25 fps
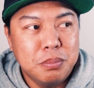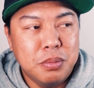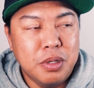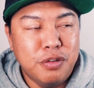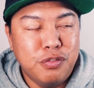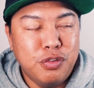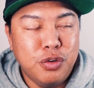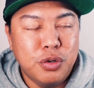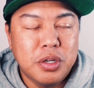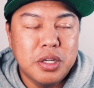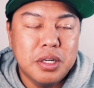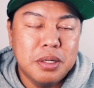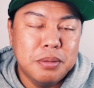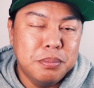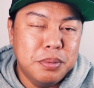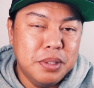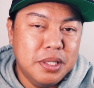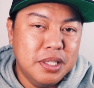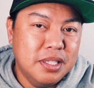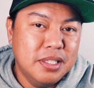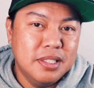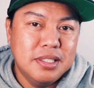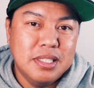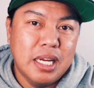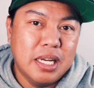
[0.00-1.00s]
if you're going to
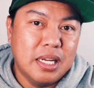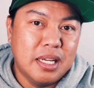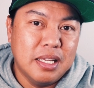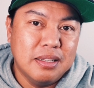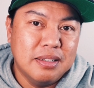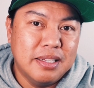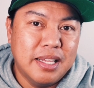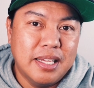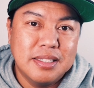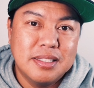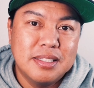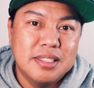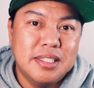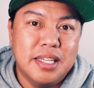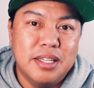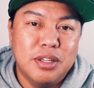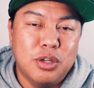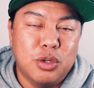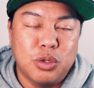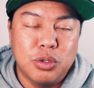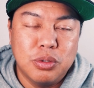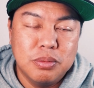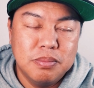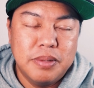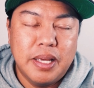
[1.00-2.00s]
be taking that
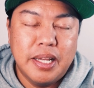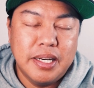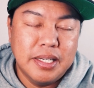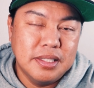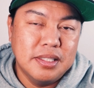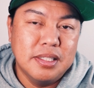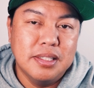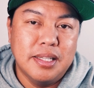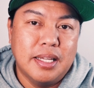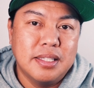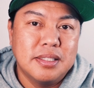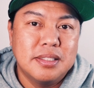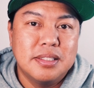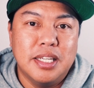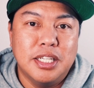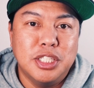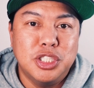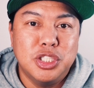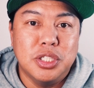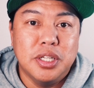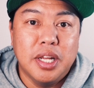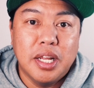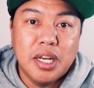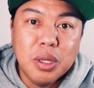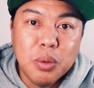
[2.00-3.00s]
or heading to that
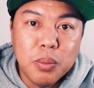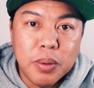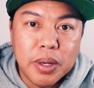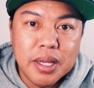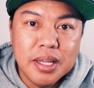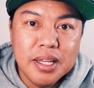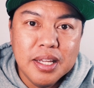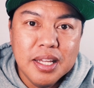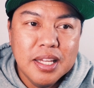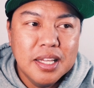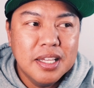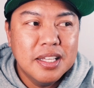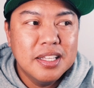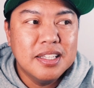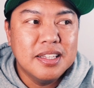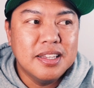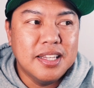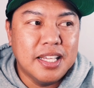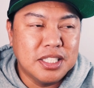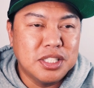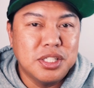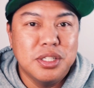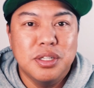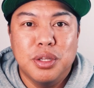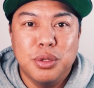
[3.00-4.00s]
station anyway,
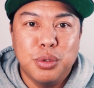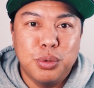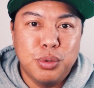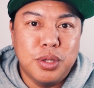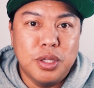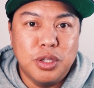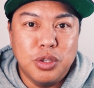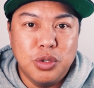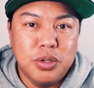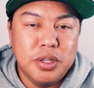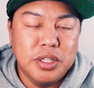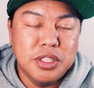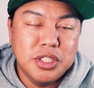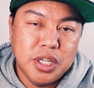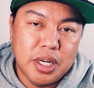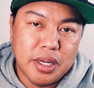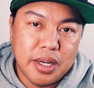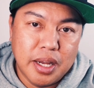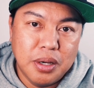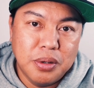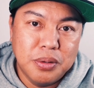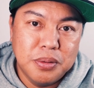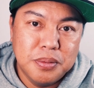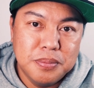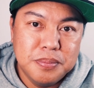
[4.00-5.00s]
that's another thing you can check
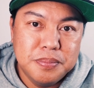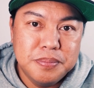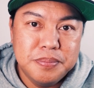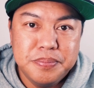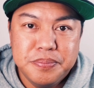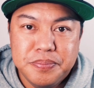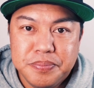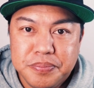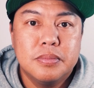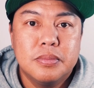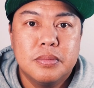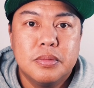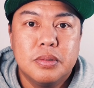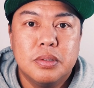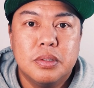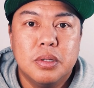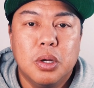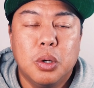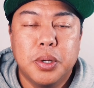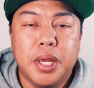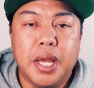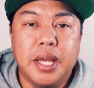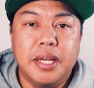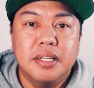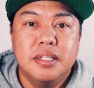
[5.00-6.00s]
out.
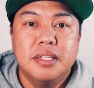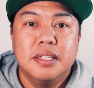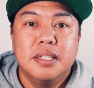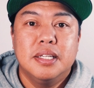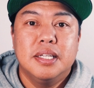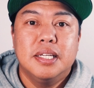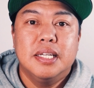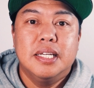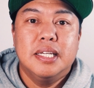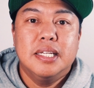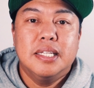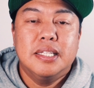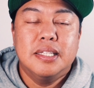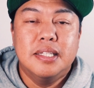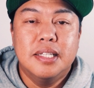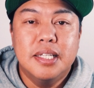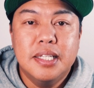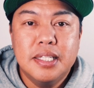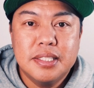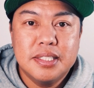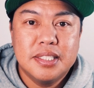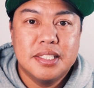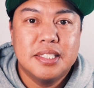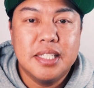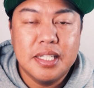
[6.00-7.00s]
Okay,
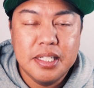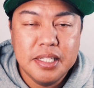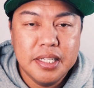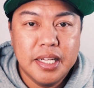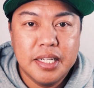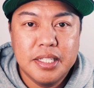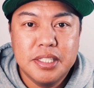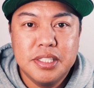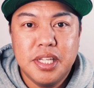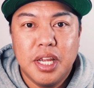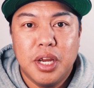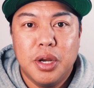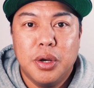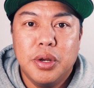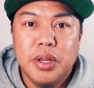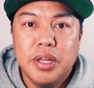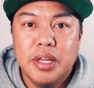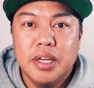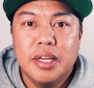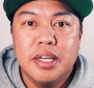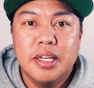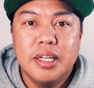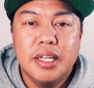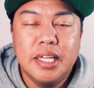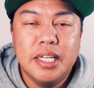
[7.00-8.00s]
this next
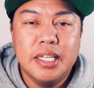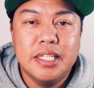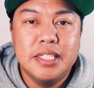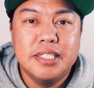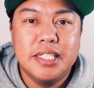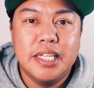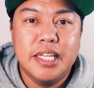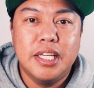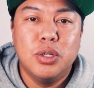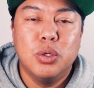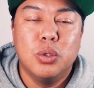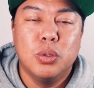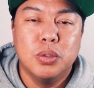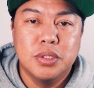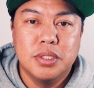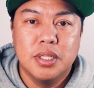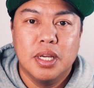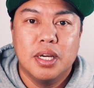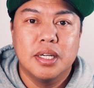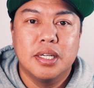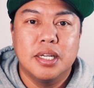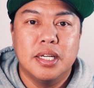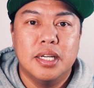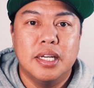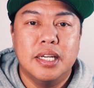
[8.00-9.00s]
area is in
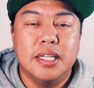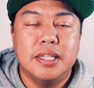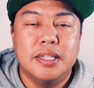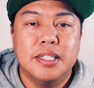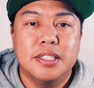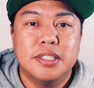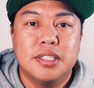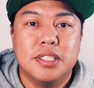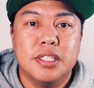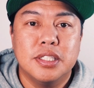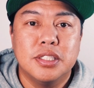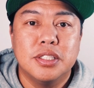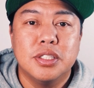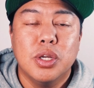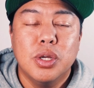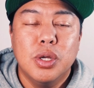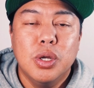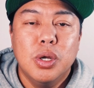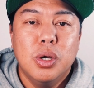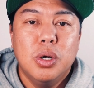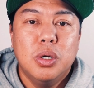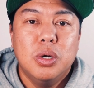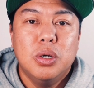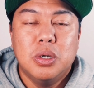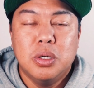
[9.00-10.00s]
Osaka, and this is
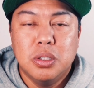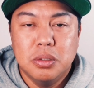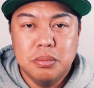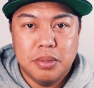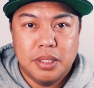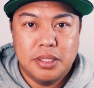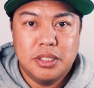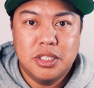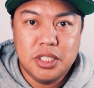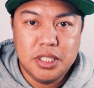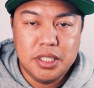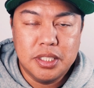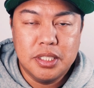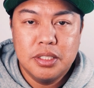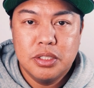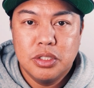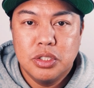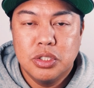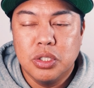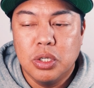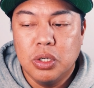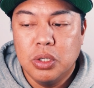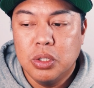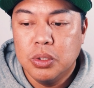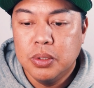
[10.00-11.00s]
Honmachi.
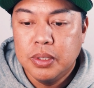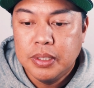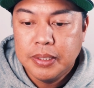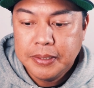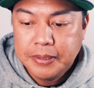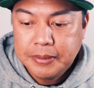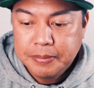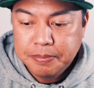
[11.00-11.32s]
So